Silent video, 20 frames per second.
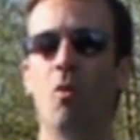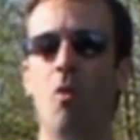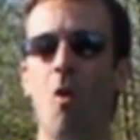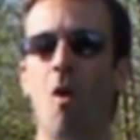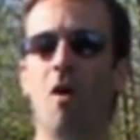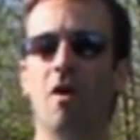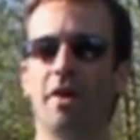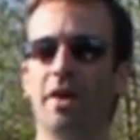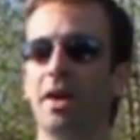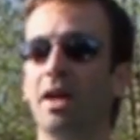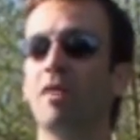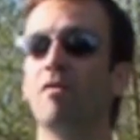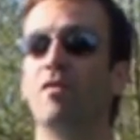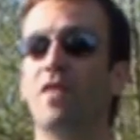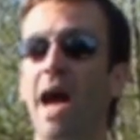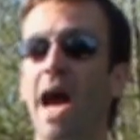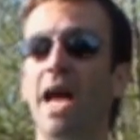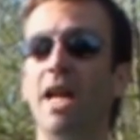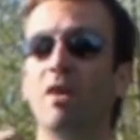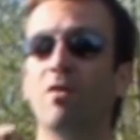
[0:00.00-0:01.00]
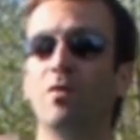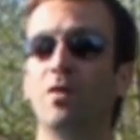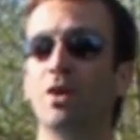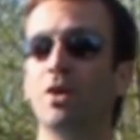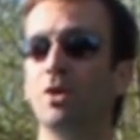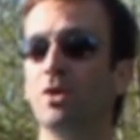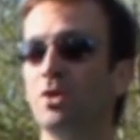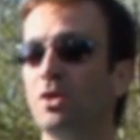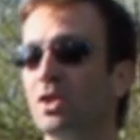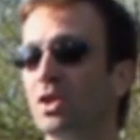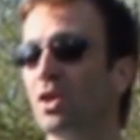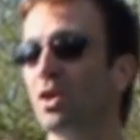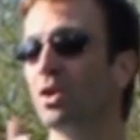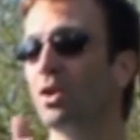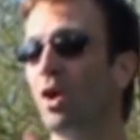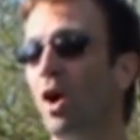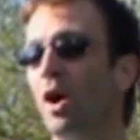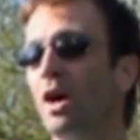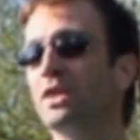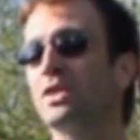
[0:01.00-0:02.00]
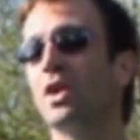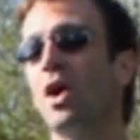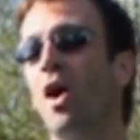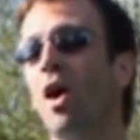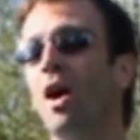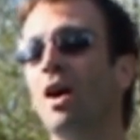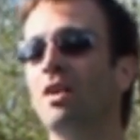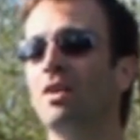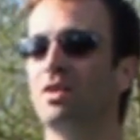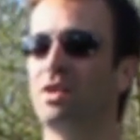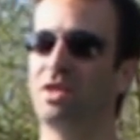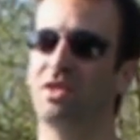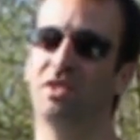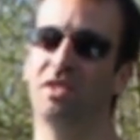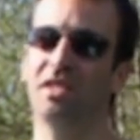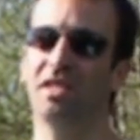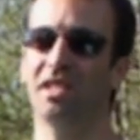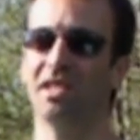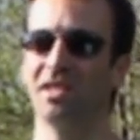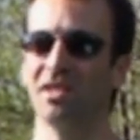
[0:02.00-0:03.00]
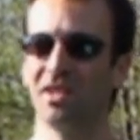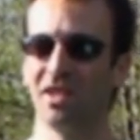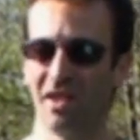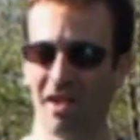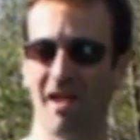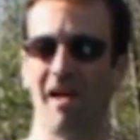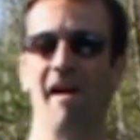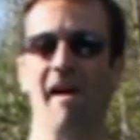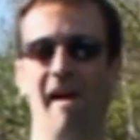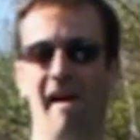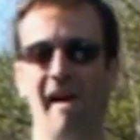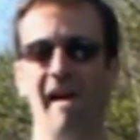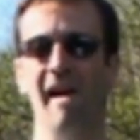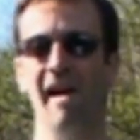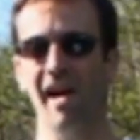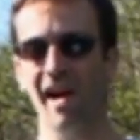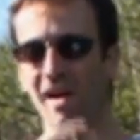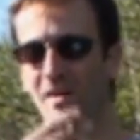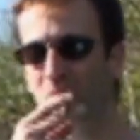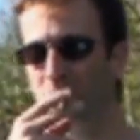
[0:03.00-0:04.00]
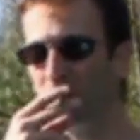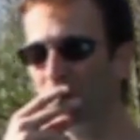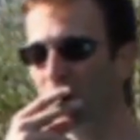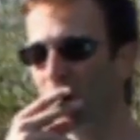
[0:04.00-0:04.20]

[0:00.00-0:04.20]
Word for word: warning fatty foods cause heart disease. Uh-huh.